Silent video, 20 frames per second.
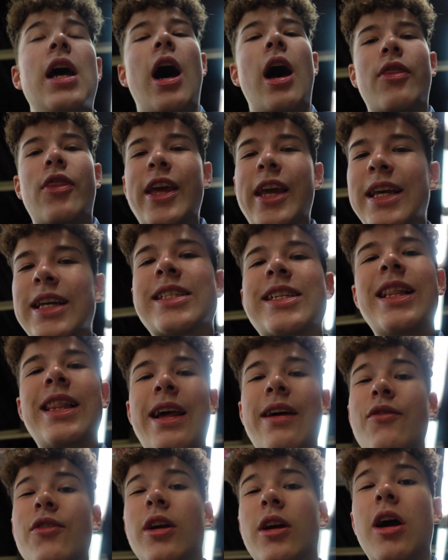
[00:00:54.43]
I think it's
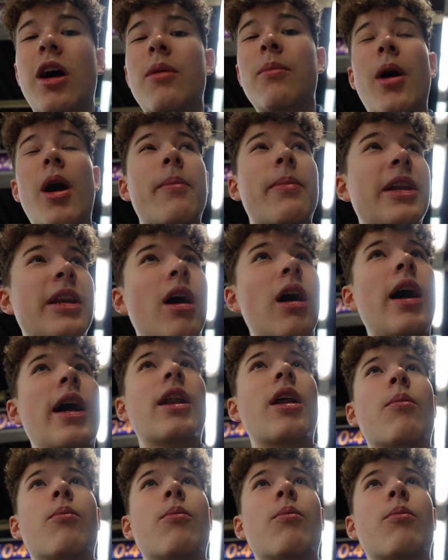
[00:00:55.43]
11 car, might be 9,